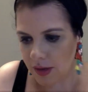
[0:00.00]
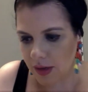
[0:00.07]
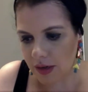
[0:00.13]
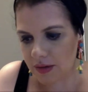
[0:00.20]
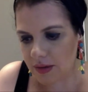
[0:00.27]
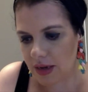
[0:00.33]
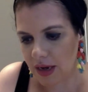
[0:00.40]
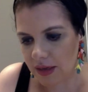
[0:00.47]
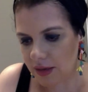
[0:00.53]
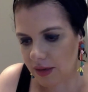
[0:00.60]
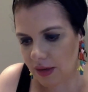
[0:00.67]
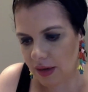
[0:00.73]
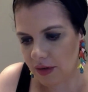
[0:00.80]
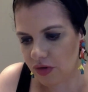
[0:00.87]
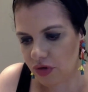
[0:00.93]
It's likely
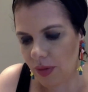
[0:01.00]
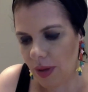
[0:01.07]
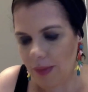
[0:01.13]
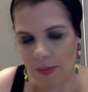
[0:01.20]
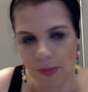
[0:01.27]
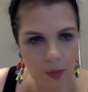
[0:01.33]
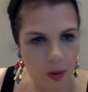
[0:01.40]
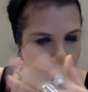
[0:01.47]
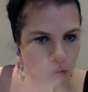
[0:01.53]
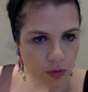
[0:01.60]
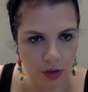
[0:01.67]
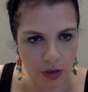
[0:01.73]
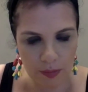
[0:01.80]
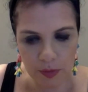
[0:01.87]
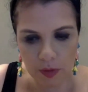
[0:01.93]
that it's true. I'm
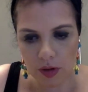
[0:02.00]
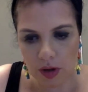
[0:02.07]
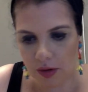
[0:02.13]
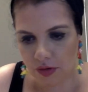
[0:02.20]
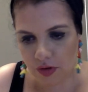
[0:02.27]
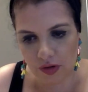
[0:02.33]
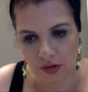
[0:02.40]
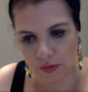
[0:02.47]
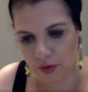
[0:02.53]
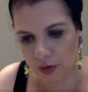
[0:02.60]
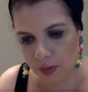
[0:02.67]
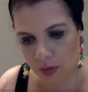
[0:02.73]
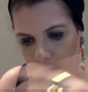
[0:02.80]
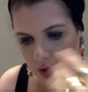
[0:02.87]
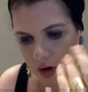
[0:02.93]
just going to pull out just a few
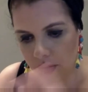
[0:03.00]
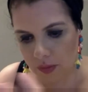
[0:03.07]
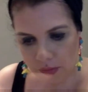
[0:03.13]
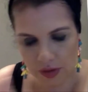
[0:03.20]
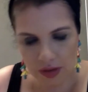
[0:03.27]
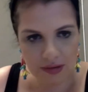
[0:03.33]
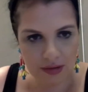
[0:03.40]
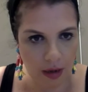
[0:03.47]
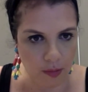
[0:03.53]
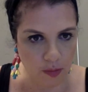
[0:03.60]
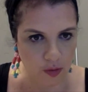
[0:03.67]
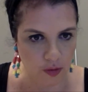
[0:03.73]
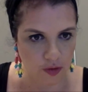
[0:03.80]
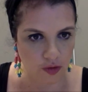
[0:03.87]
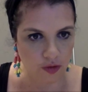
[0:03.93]
more, like, same
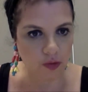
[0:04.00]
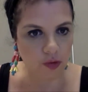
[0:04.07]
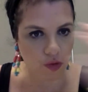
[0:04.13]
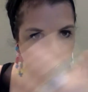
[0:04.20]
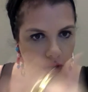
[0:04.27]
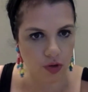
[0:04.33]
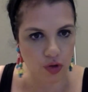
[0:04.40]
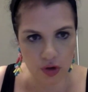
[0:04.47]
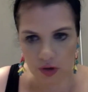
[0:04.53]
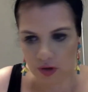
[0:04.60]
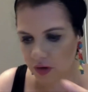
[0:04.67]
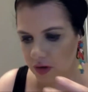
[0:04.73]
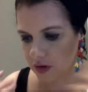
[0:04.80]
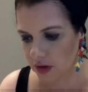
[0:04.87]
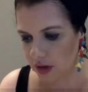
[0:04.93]
structure
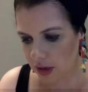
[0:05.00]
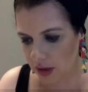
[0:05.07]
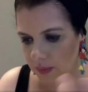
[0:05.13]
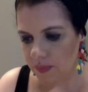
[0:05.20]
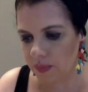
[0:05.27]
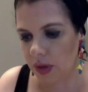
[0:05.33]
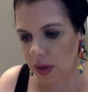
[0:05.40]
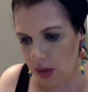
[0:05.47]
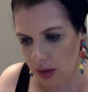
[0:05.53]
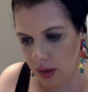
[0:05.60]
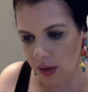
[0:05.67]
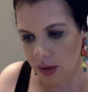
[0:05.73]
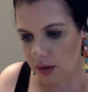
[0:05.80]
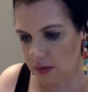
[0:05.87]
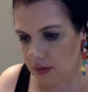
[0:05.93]
to see,
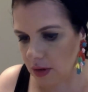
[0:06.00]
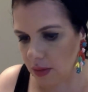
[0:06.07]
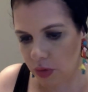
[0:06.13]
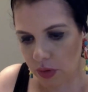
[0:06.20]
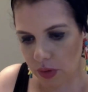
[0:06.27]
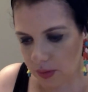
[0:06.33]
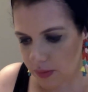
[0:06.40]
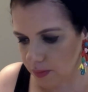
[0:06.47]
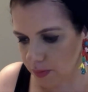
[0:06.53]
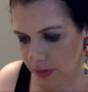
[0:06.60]
is there more?